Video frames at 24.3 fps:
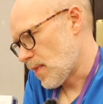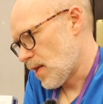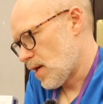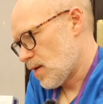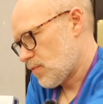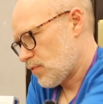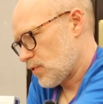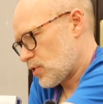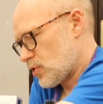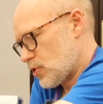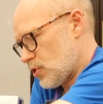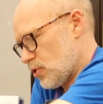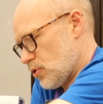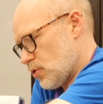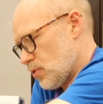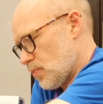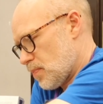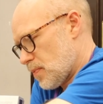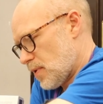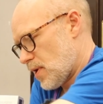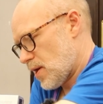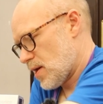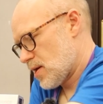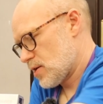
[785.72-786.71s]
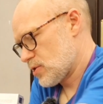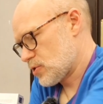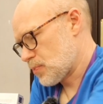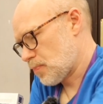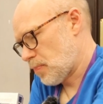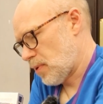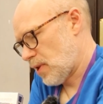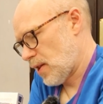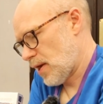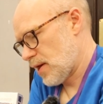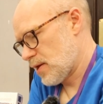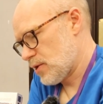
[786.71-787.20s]
If a cube is
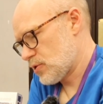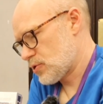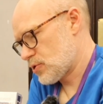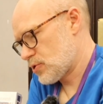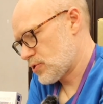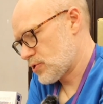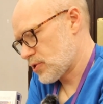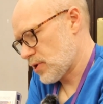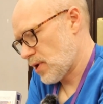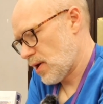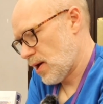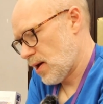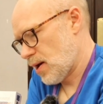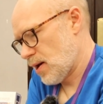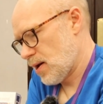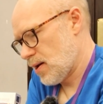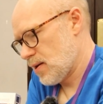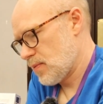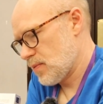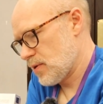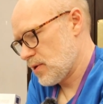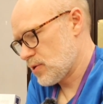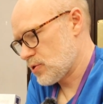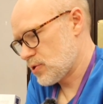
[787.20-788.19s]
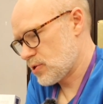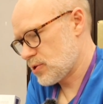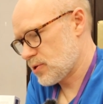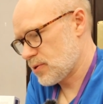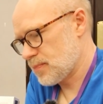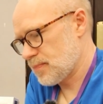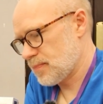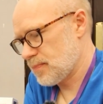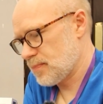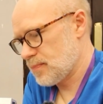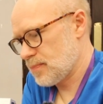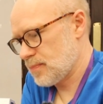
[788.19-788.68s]
placed in
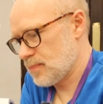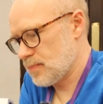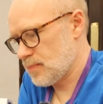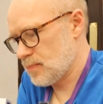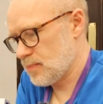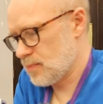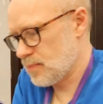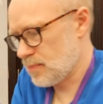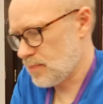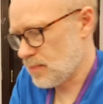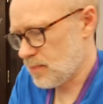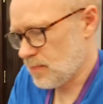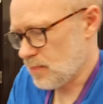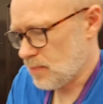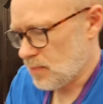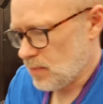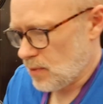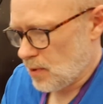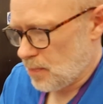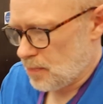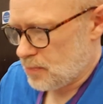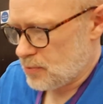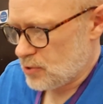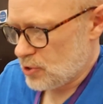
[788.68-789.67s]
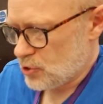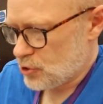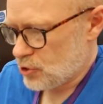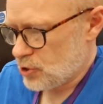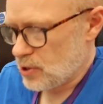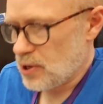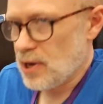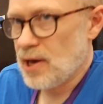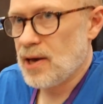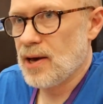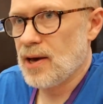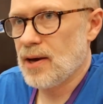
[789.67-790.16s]
this
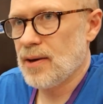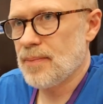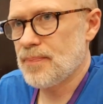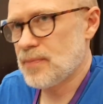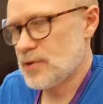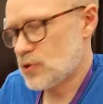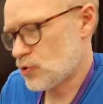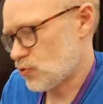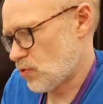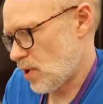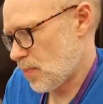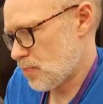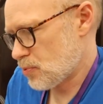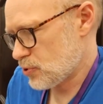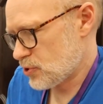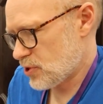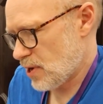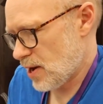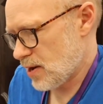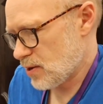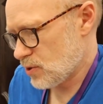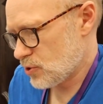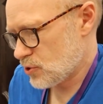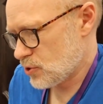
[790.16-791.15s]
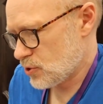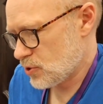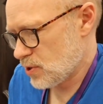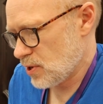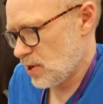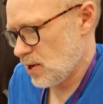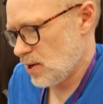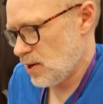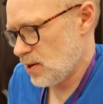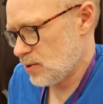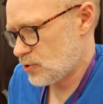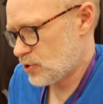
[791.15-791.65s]
position here, this represents
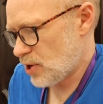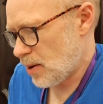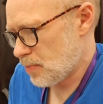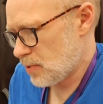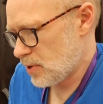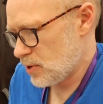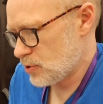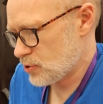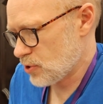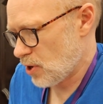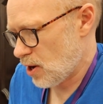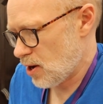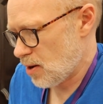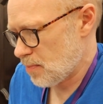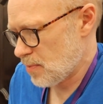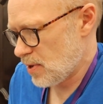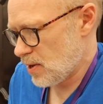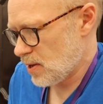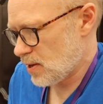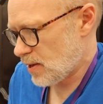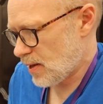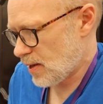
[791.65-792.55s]
the Japanese army